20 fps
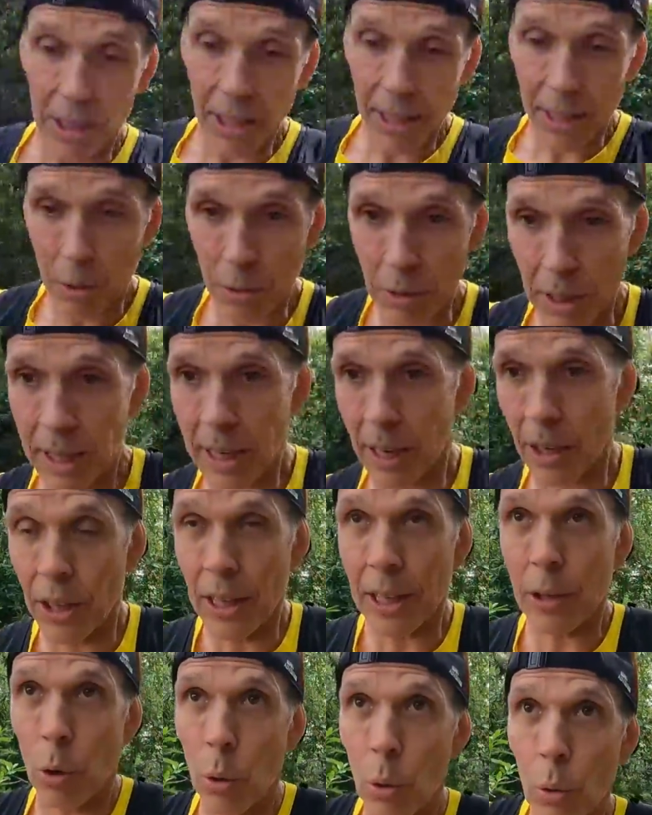continuing
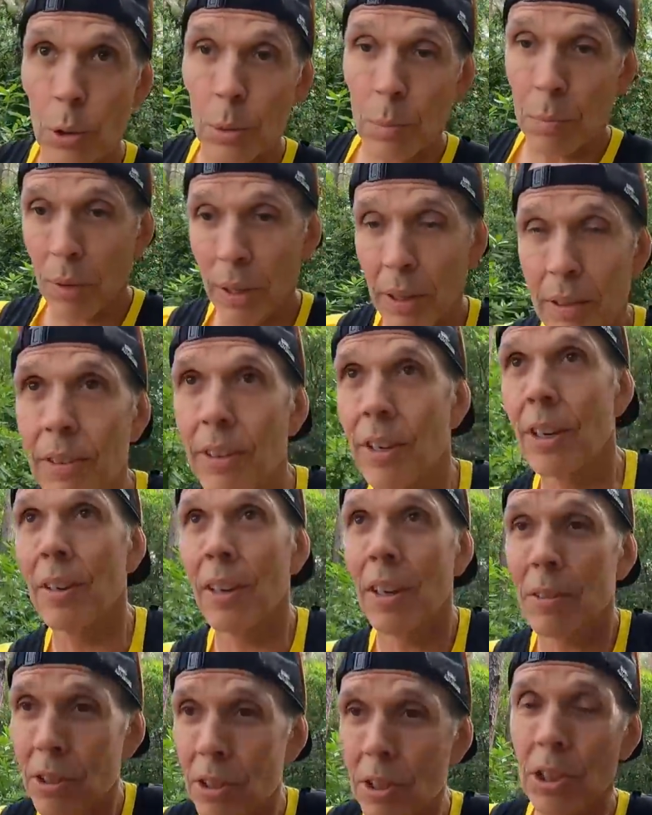the course
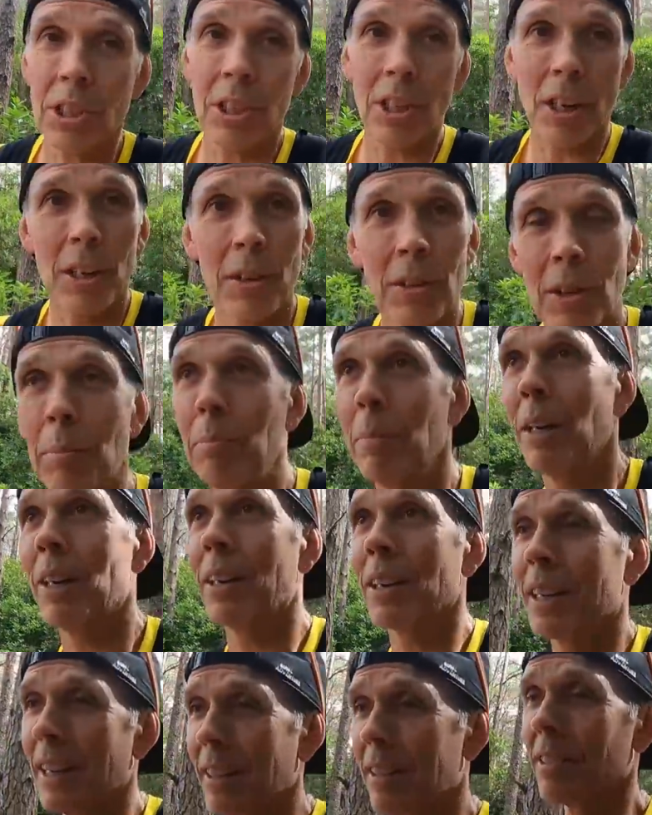preview, I'll just show you the
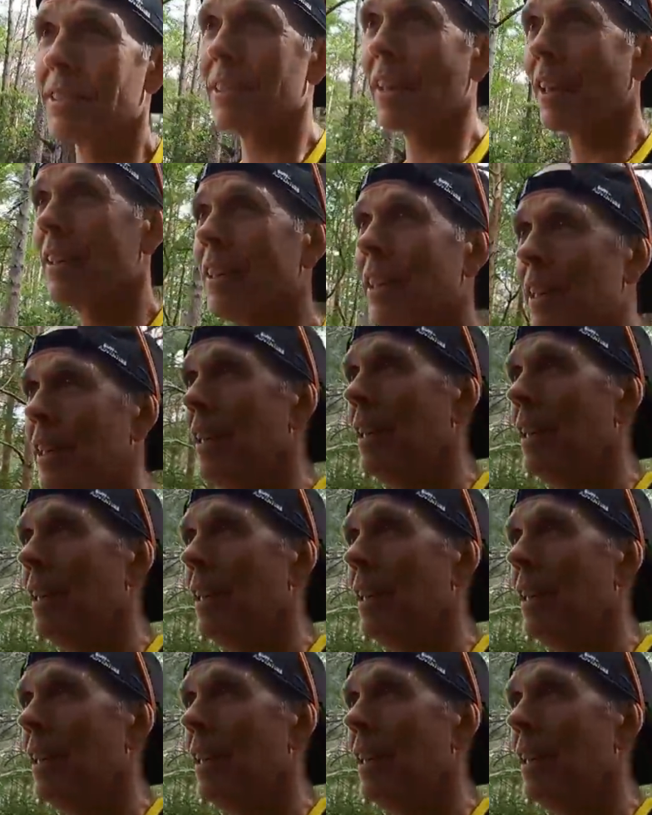marking. So